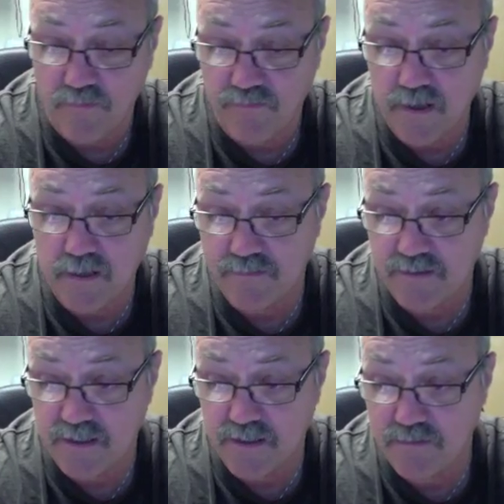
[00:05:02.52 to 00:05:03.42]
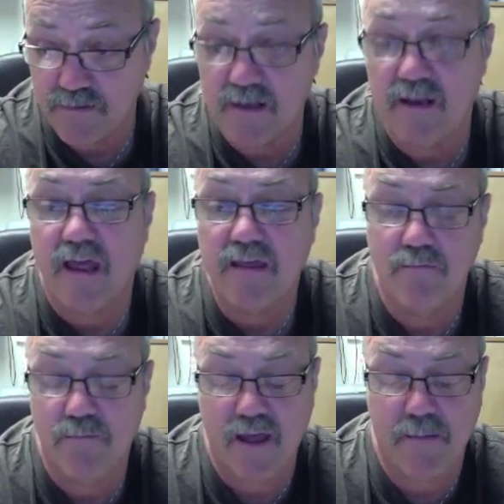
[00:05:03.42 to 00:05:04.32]
frequencies within an
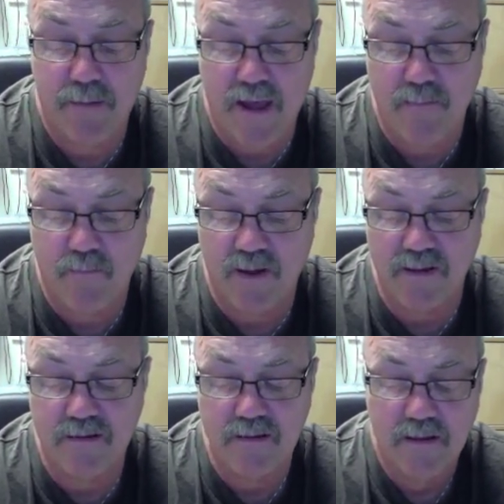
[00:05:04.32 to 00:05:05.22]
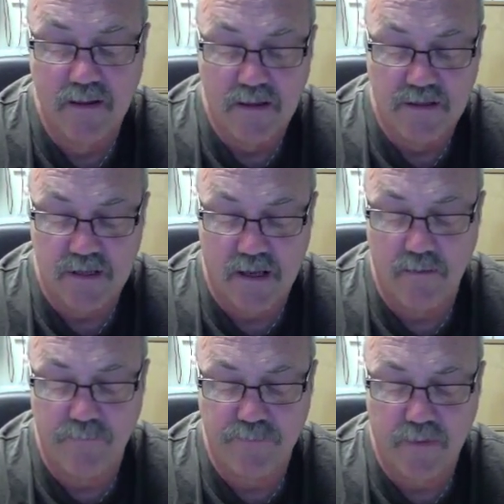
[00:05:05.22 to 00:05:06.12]
8 meg bandwidth.
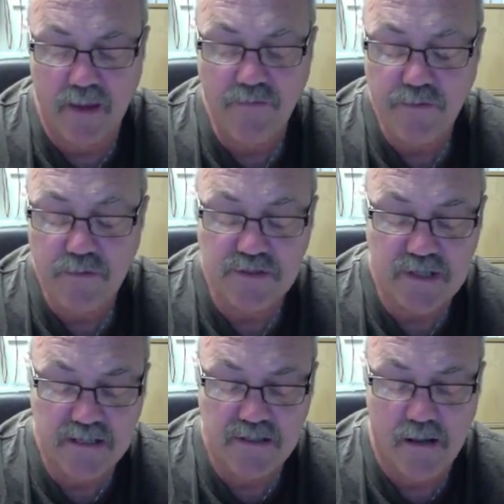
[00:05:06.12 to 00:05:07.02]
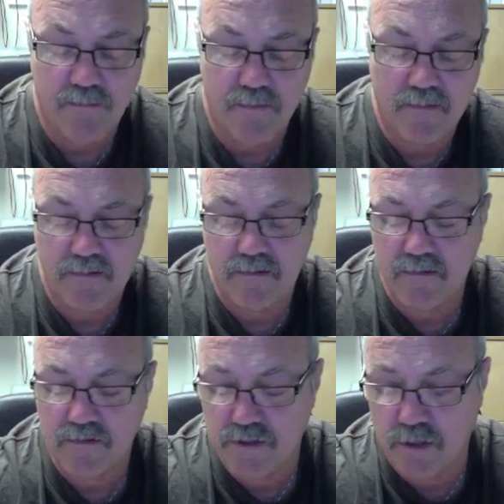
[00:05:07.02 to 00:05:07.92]
So if you set up
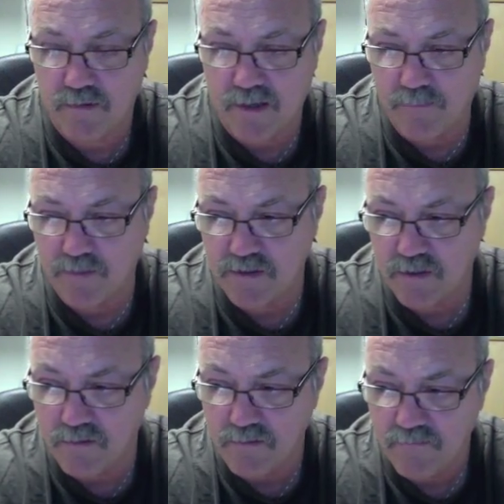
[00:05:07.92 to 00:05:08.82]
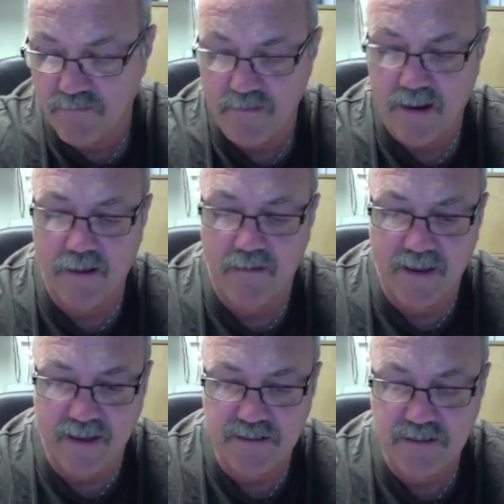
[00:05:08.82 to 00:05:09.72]
tuner number 2 for
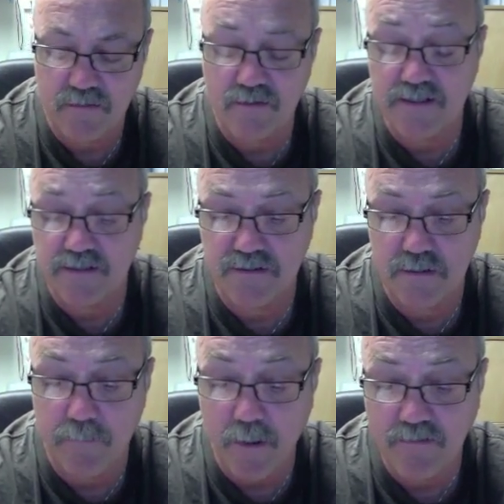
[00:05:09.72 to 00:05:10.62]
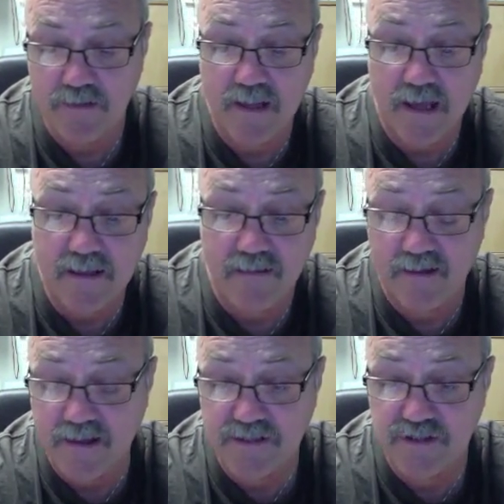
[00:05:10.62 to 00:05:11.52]
AIS, it will listen to both the
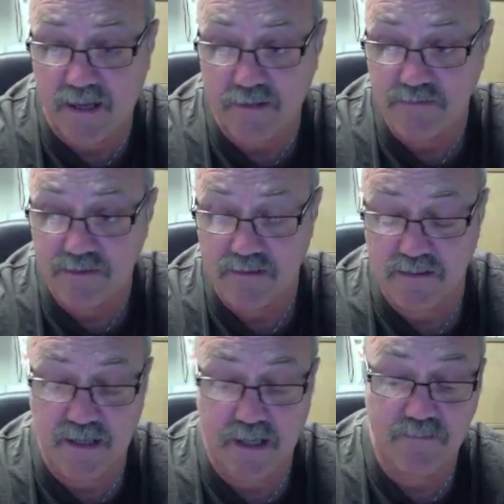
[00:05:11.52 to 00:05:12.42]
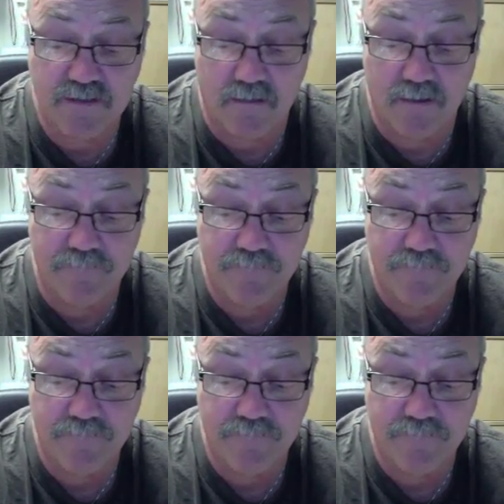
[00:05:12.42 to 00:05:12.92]
AIS channels at the same time.